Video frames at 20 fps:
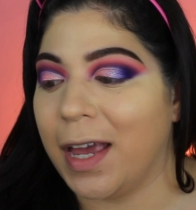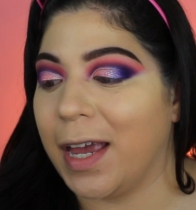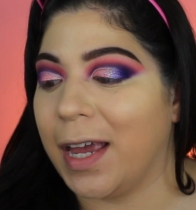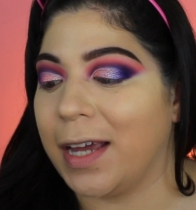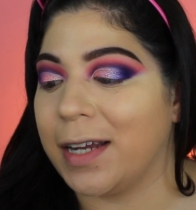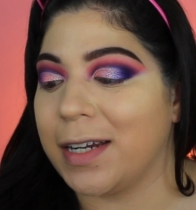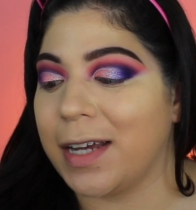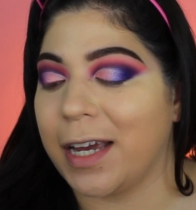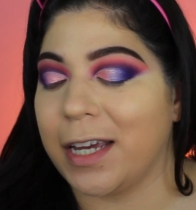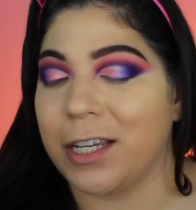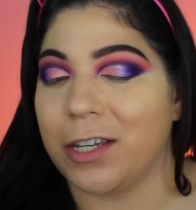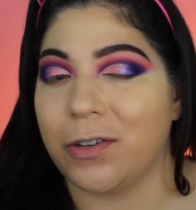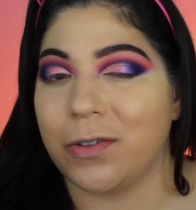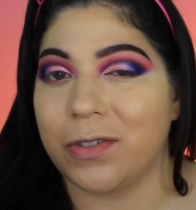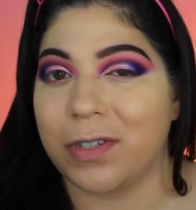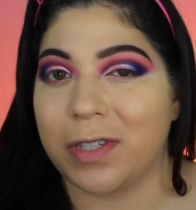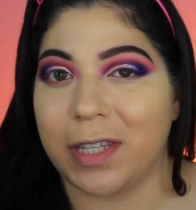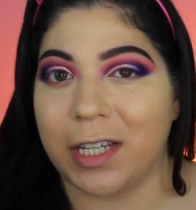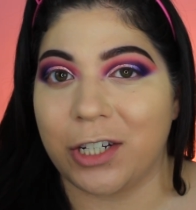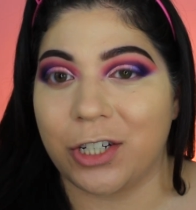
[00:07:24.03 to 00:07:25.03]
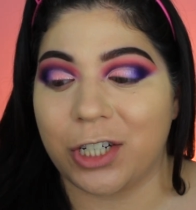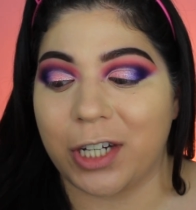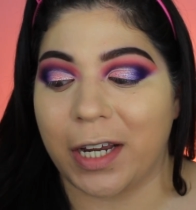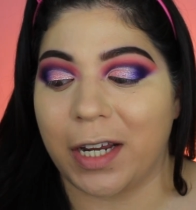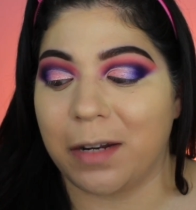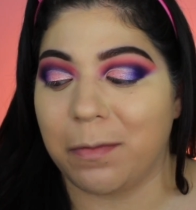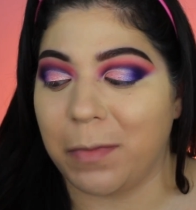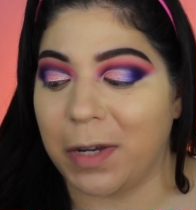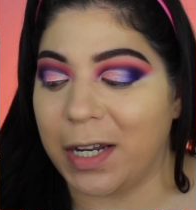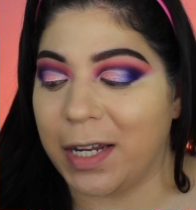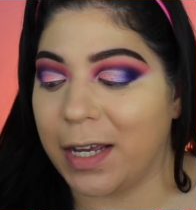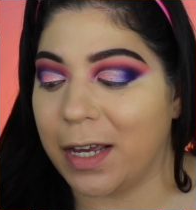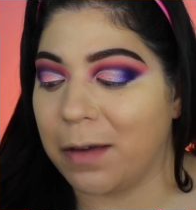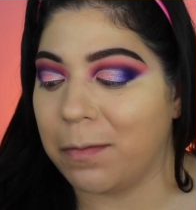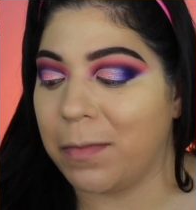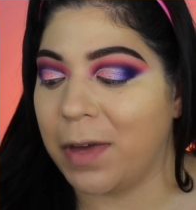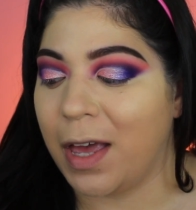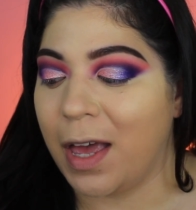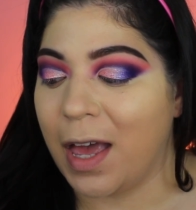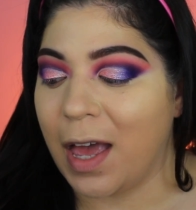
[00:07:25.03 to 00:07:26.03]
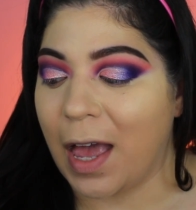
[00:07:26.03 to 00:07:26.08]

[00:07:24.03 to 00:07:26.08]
and I use the shade medium.